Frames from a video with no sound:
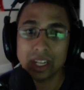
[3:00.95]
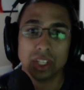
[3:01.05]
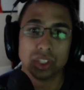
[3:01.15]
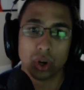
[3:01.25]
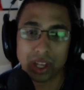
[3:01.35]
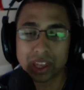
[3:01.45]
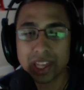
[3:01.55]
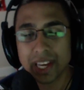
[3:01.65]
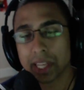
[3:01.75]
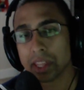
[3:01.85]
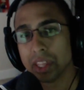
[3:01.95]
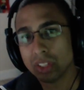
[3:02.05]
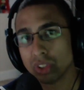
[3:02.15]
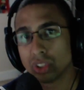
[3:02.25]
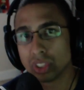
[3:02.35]
So I think that
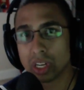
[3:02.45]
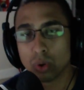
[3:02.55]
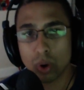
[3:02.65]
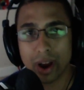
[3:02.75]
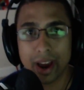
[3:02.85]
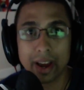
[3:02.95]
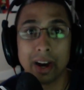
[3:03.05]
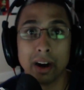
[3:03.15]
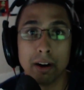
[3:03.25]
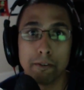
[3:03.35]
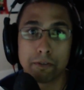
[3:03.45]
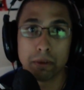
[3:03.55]
this is their way of